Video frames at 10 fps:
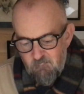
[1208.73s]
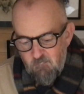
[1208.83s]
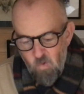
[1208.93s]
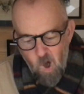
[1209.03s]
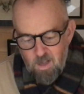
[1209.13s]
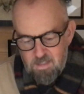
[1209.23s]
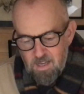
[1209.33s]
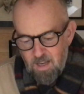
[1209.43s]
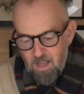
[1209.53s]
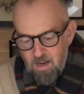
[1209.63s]
Why? Said
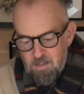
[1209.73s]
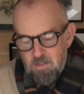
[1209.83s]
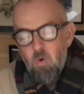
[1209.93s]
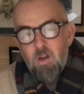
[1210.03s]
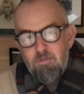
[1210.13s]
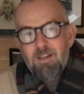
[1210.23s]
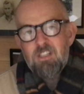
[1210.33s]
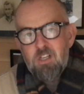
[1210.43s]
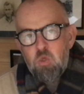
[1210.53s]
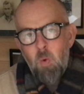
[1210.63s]
Achilles. What, you fancy
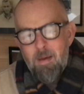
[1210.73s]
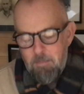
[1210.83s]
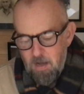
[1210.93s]
a swim?